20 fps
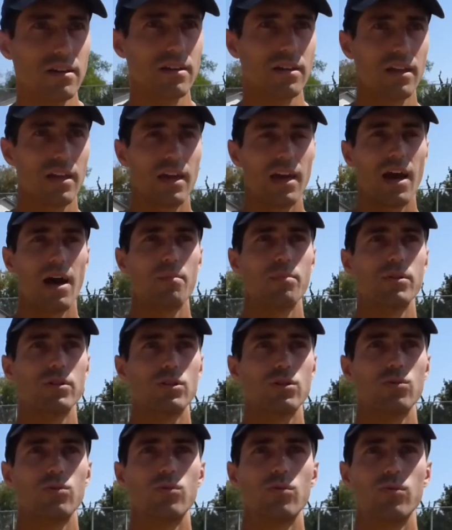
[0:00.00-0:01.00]
he
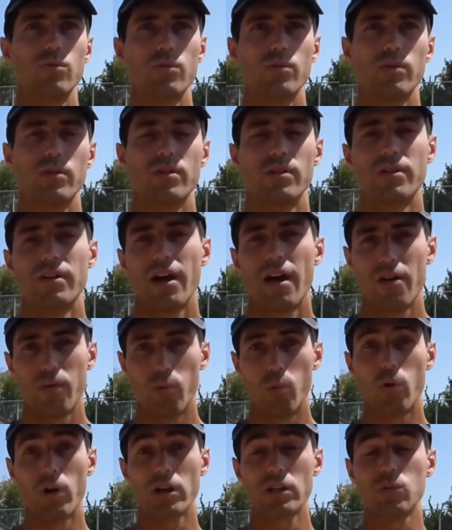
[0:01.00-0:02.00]
happened to have
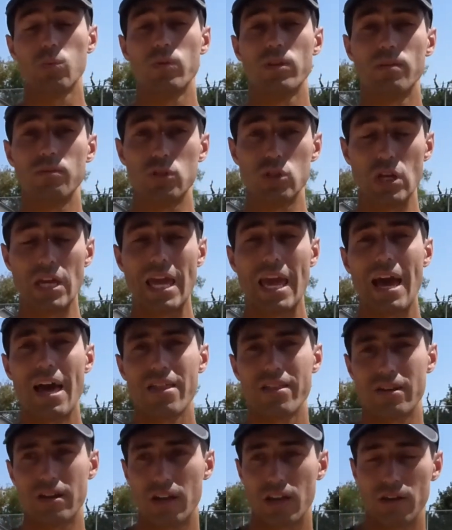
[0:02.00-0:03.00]
worked with him
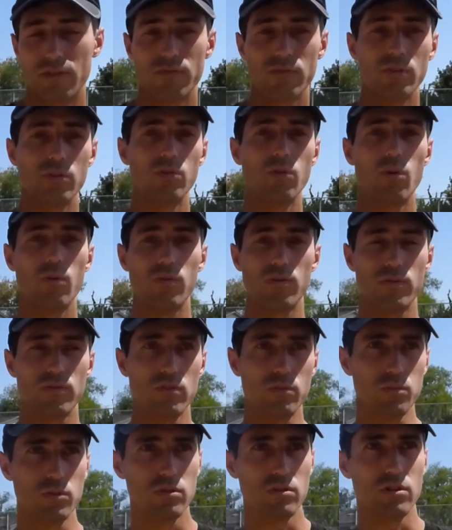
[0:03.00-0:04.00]
together. He flew over
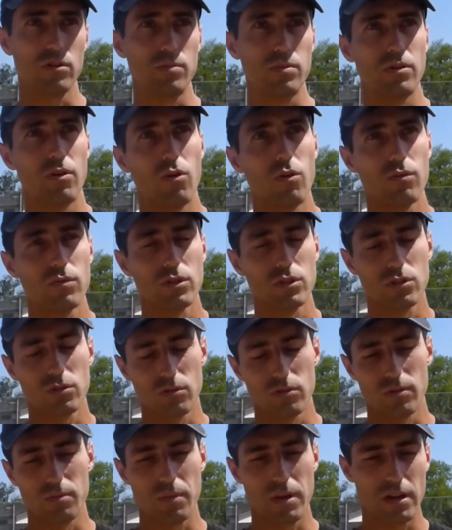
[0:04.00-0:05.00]
from Europe over
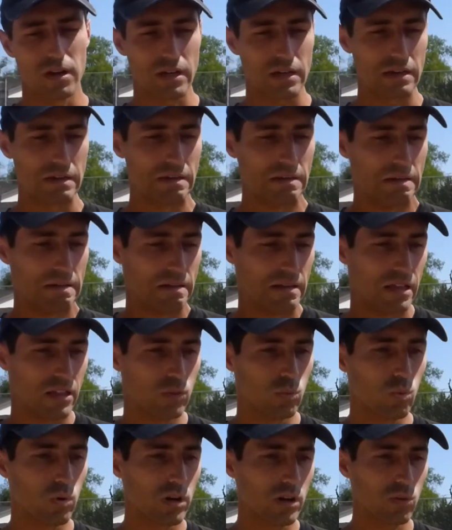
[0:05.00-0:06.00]
to America
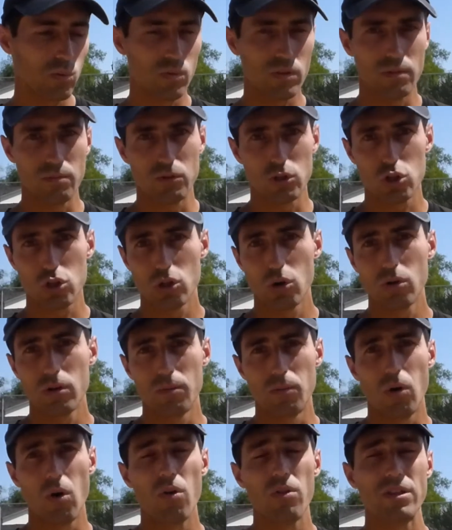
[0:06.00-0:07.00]
and worked with him and showed
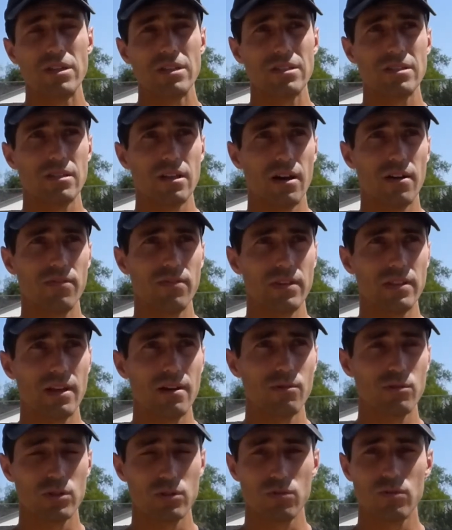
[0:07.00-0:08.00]
him all this stuff, and
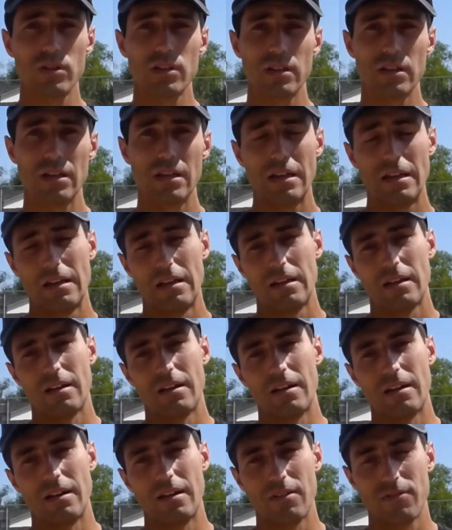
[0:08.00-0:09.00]
I was really
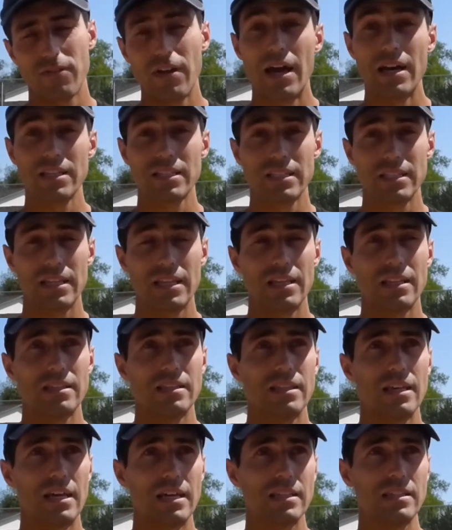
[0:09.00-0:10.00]

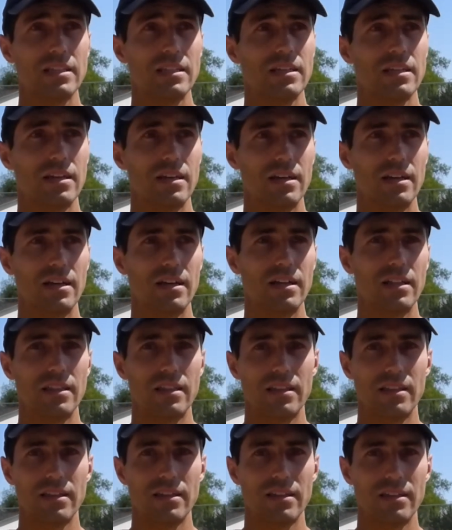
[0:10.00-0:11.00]
fascinated that
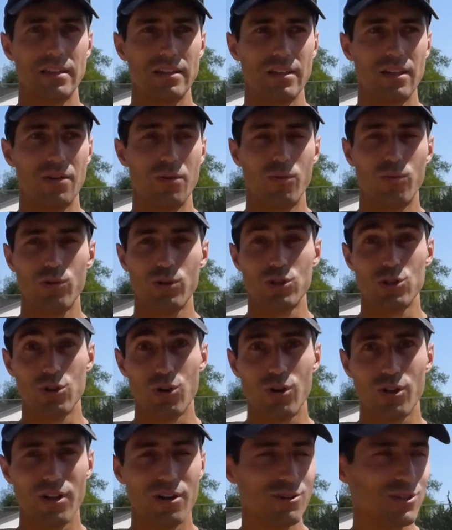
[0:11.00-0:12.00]
we're
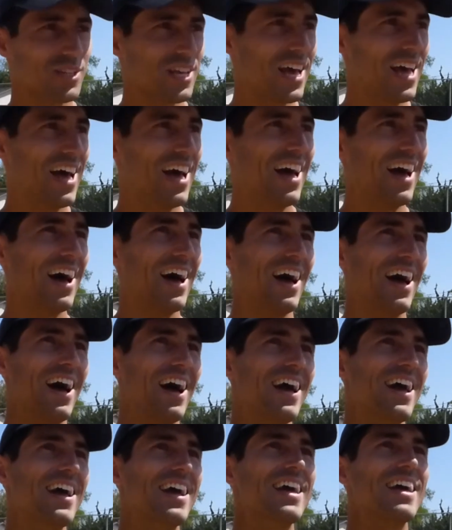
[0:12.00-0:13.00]
so close.
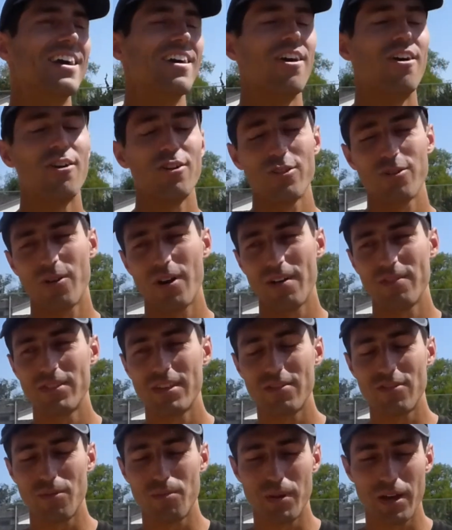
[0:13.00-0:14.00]
Although I've
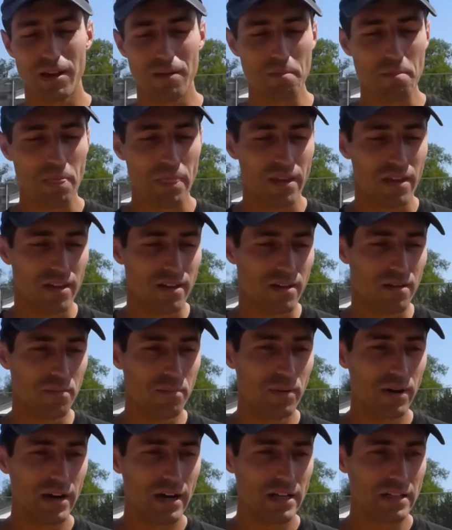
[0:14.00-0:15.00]
never met him,
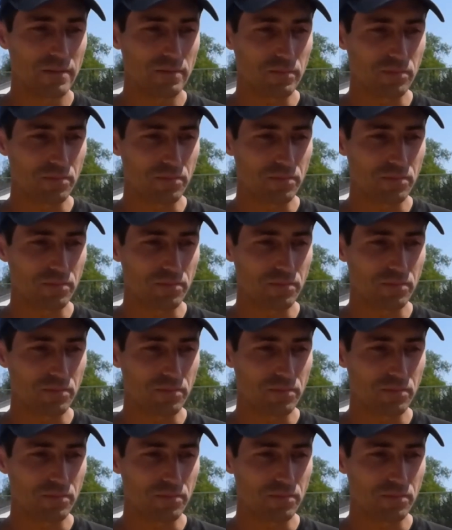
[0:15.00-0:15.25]
but